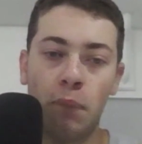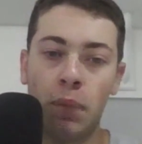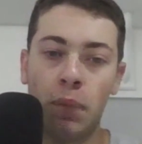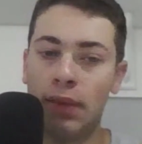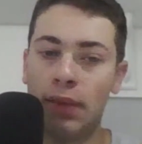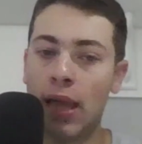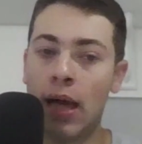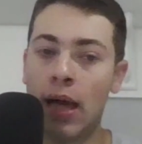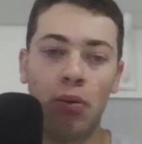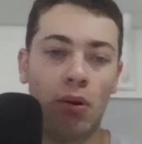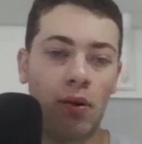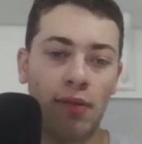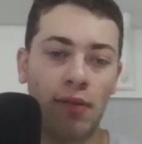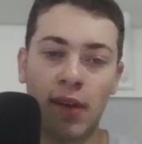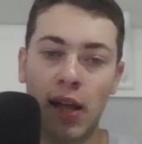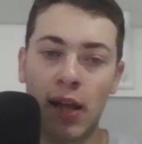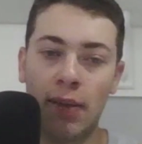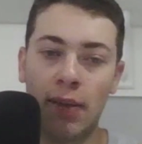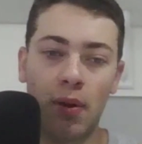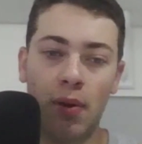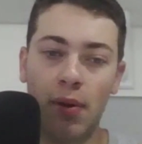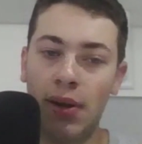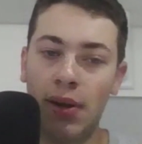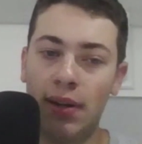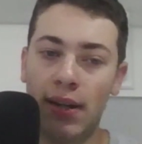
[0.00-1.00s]
but not worth
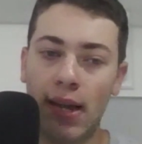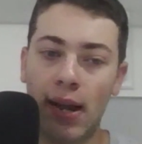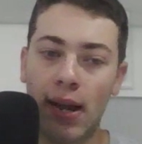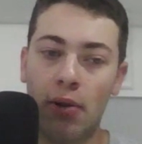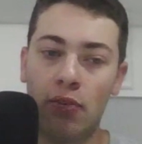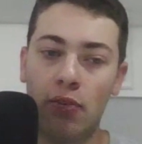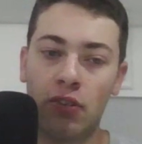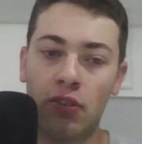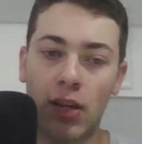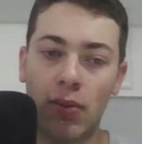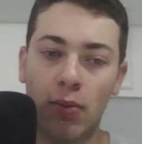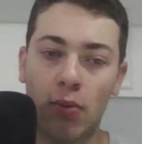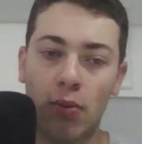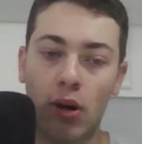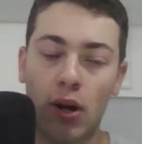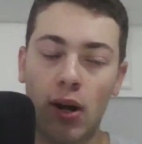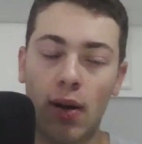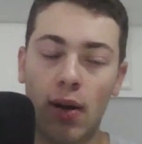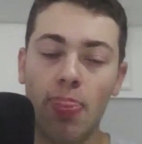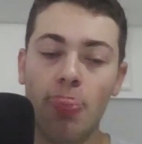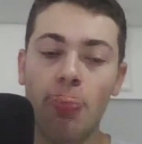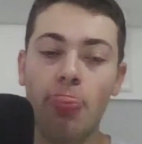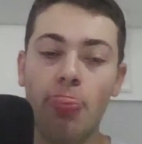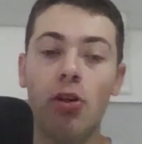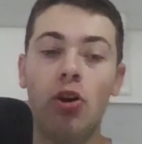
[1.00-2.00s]
$5 million
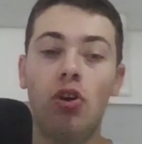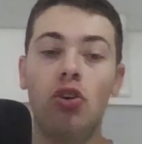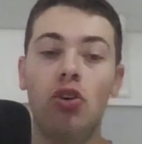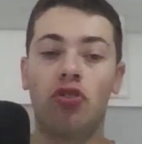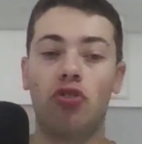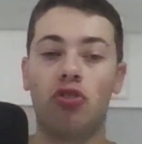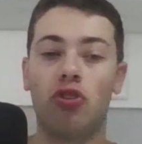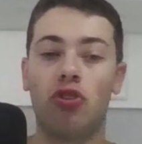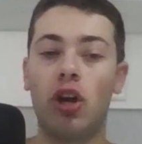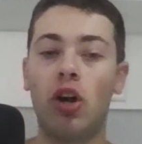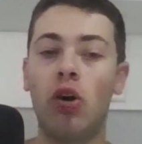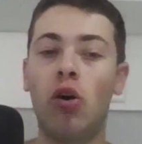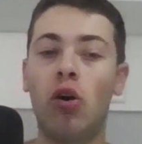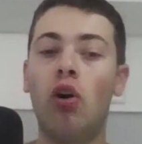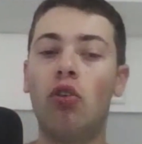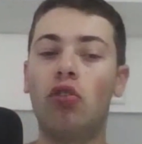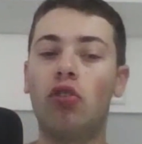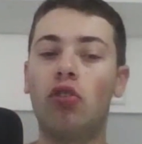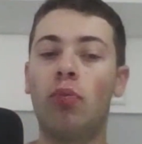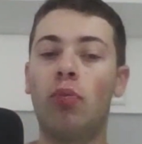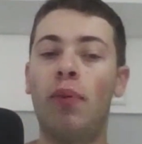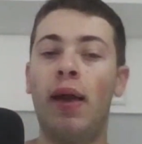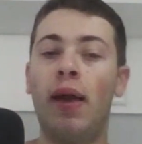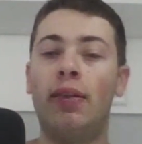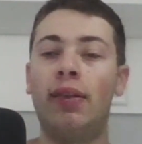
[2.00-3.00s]
anymore. Chicago
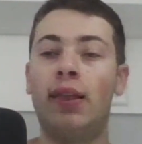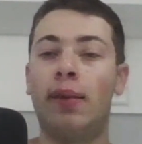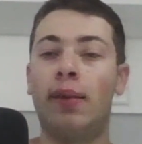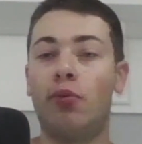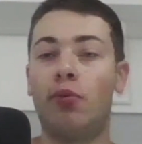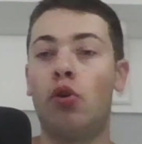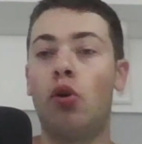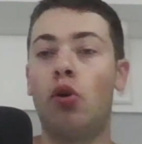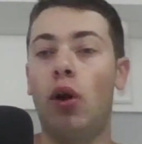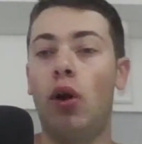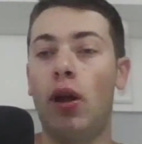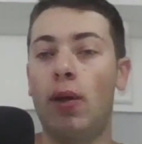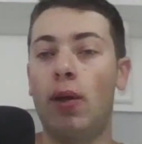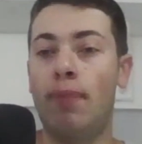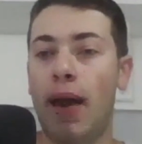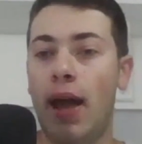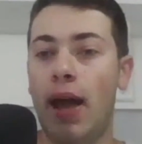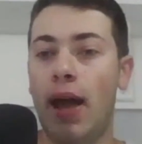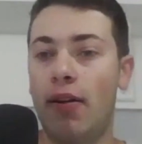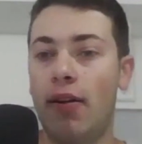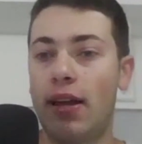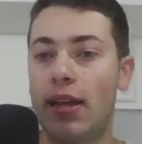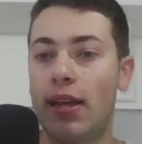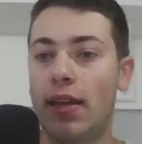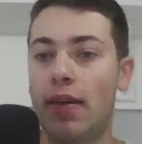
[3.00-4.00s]
also picked up Corey
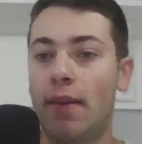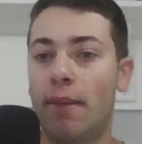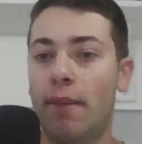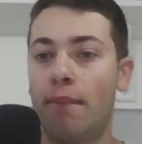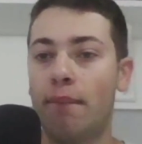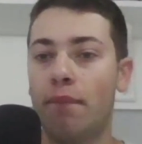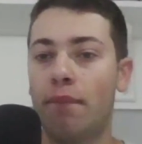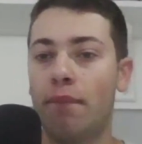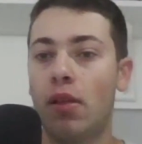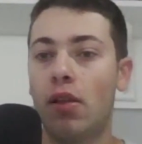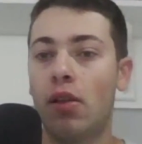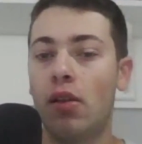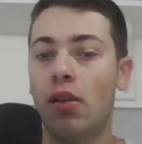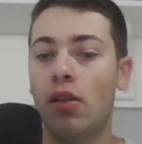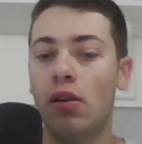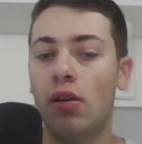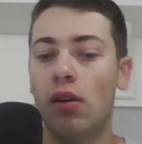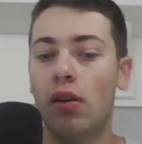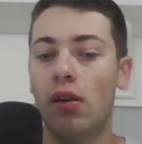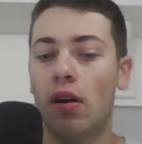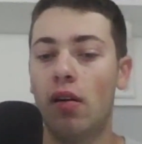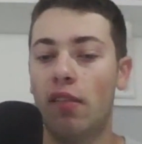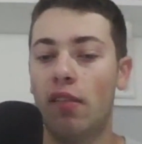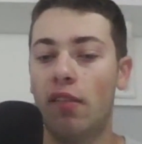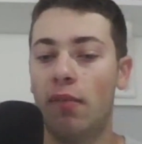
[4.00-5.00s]
Perry
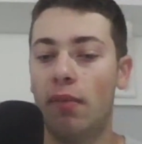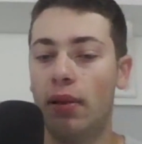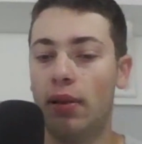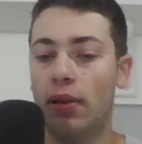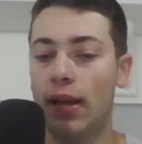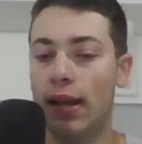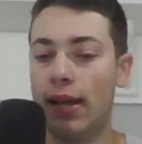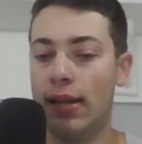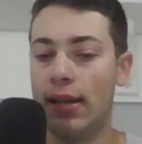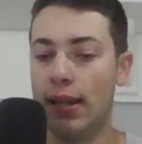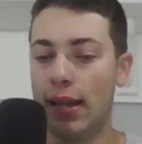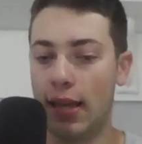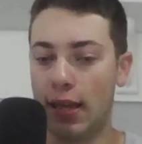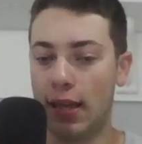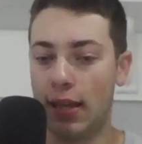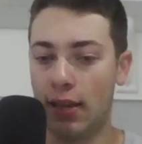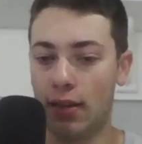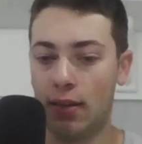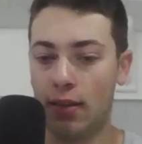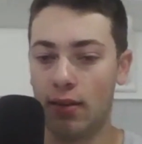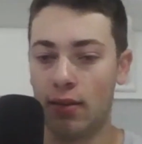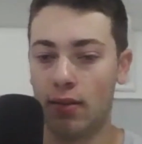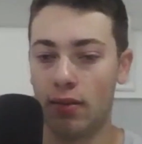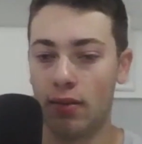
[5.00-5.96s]
from the Lightning.